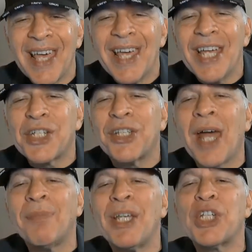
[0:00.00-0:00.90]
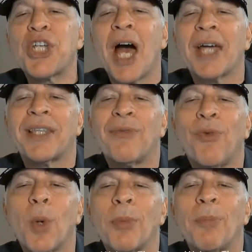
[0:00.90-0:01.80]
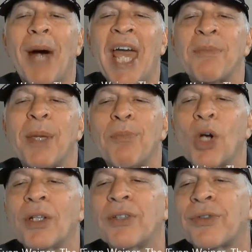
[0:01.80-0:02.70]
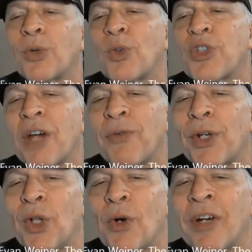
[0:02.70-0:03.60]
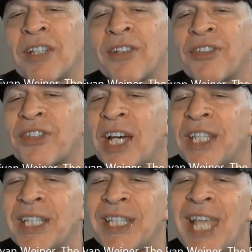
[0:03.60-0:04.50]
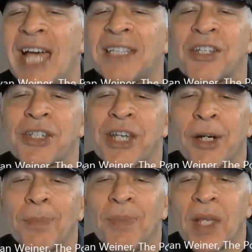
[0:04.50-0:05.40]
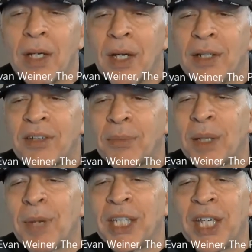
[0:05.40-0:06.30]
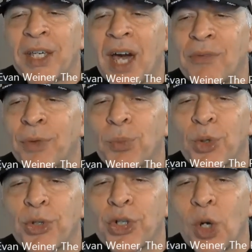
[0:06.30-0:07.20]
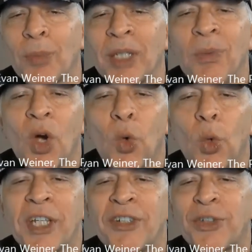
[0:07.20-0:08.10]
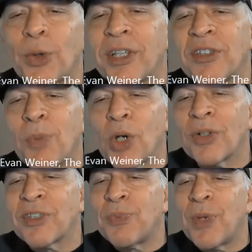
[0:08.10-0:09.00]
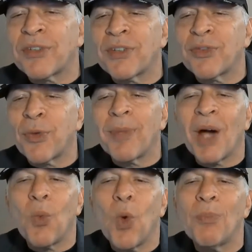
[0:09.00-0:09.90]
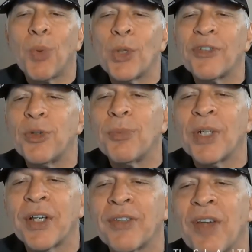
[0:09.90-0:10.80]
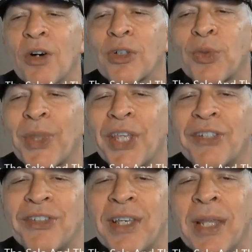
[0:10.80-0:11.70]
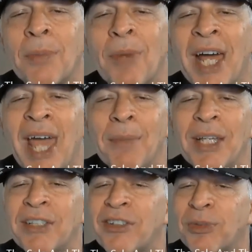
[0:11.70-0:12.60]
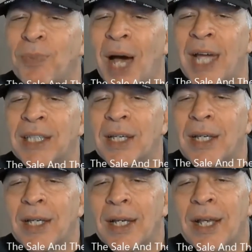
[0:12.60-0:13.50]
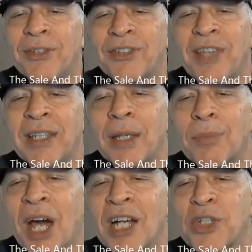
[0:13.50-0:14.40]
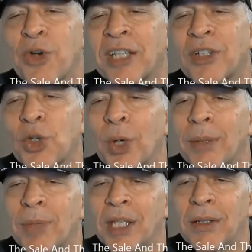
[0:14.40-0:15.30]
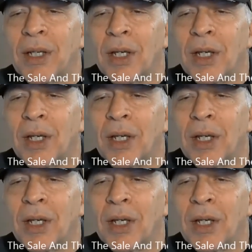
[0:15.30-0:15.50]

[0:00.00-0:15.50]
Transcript: It should not be a shock that former Miami Marlins owner Jeffrey Loria decided not to share some of the money he got from Bruce Sherman when he sold his Marlins business for about $1.2 billion with the city of Miami despite his stadium contract agreement.